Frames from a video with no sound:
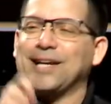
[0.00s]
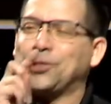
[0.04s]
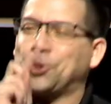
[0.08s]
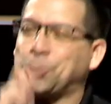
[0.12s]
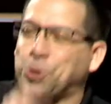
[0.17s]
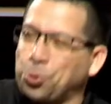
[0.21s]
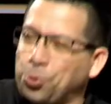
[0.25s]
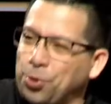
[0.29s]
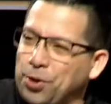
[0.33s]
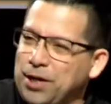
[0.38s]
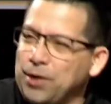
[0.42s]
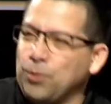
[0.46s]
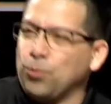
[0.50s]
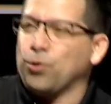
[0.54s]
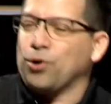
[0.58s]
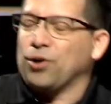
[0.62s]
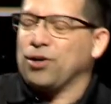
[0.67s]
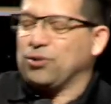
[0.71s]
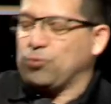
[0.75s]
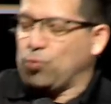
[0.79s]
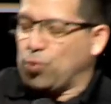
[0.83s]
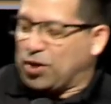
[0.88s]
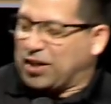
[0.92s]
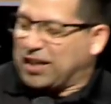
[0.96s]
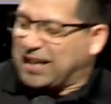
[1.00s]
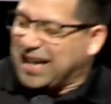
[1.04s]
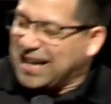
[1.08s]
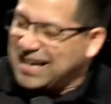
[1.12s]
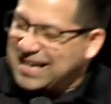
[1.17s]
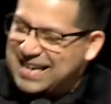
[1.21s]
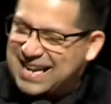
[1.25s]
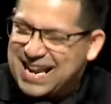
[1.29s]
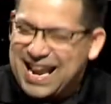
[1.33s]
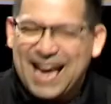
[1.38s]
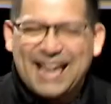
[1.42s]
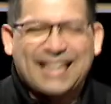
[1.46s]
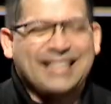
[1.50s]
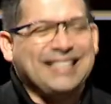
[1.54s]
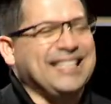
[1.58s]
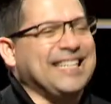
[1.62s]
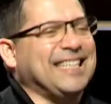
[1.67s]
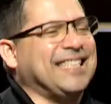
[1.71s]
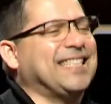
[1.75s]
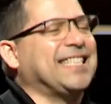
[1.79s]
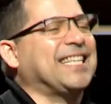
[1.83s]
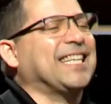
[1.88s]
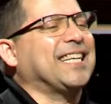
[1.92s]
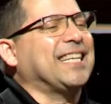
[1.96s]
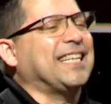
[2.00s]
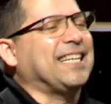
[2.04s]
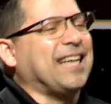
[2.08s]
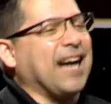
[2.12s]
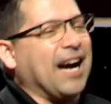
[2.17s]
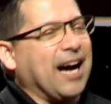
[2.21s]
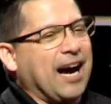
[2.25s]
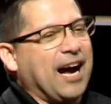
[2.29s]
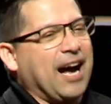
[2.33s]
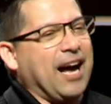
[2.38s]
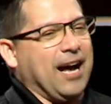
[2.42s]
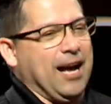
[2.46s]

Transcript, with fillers: tree, we're, we're connected to God.